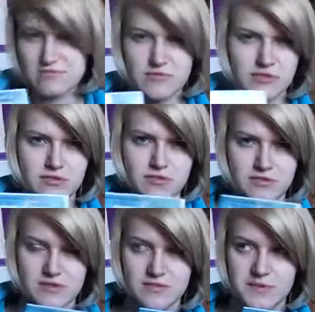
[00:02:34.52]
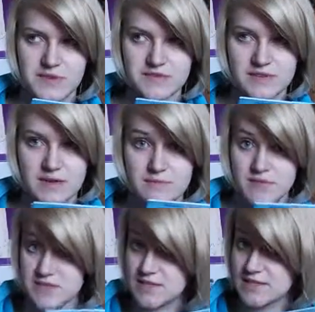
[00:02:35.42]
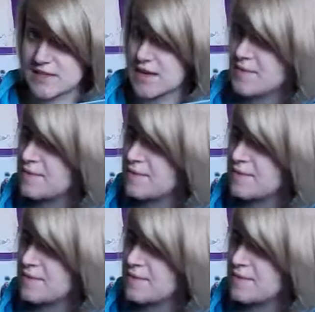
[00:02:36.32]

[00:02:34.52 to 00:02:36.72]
Don't know how to pronounce his name. This is his name.